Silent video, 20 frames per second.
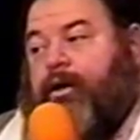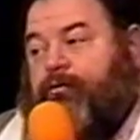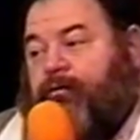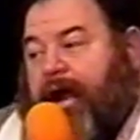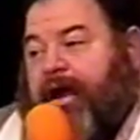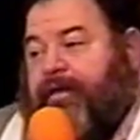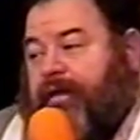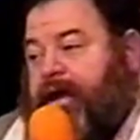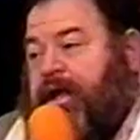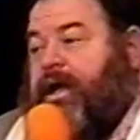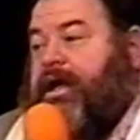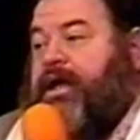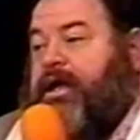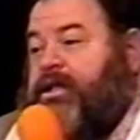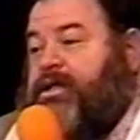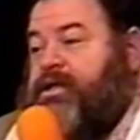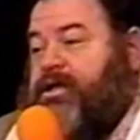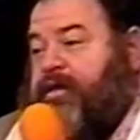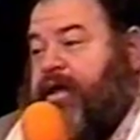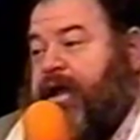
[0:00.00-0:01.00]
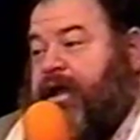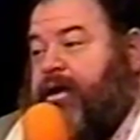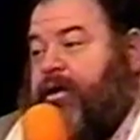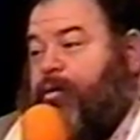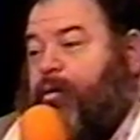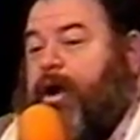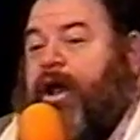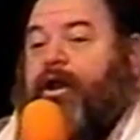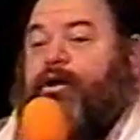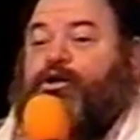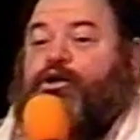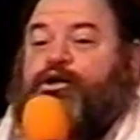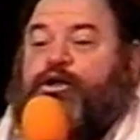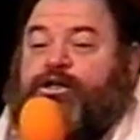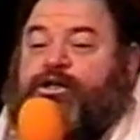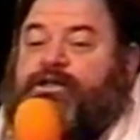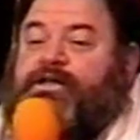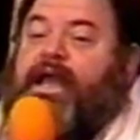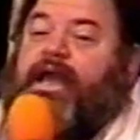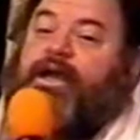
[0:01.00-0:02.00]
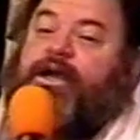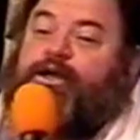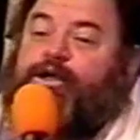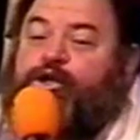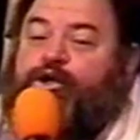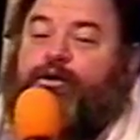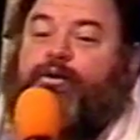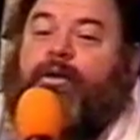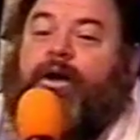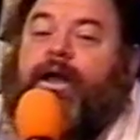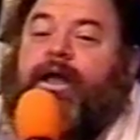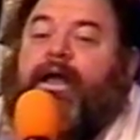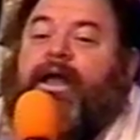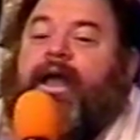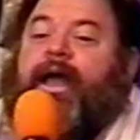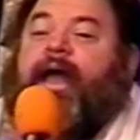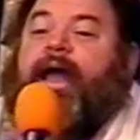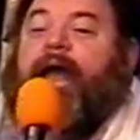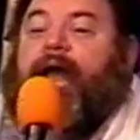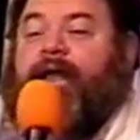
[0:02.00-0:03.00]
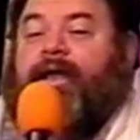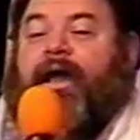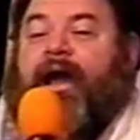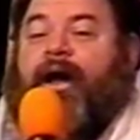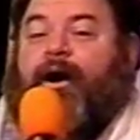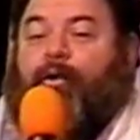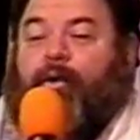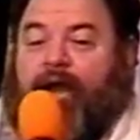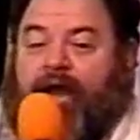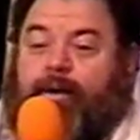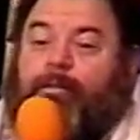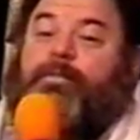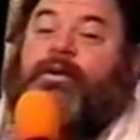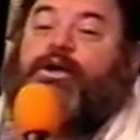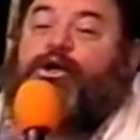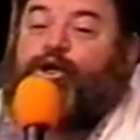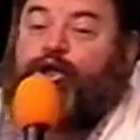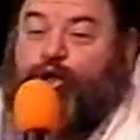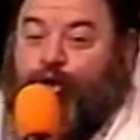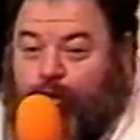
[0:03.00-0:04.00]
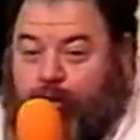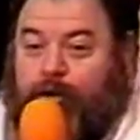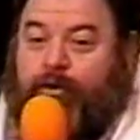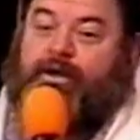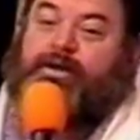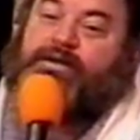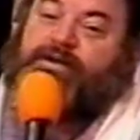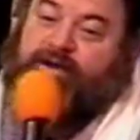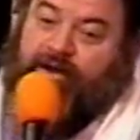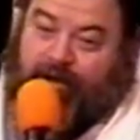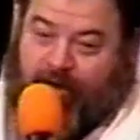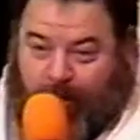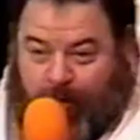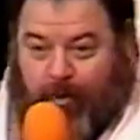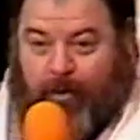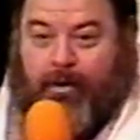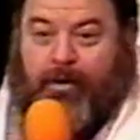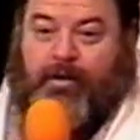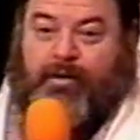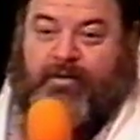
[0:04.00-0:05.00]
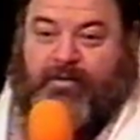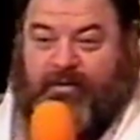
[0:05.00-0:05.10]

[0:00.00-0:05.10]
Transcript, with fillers: Rather than get into that, why don't you just say Yeshua and Yahweh and be sure and secure?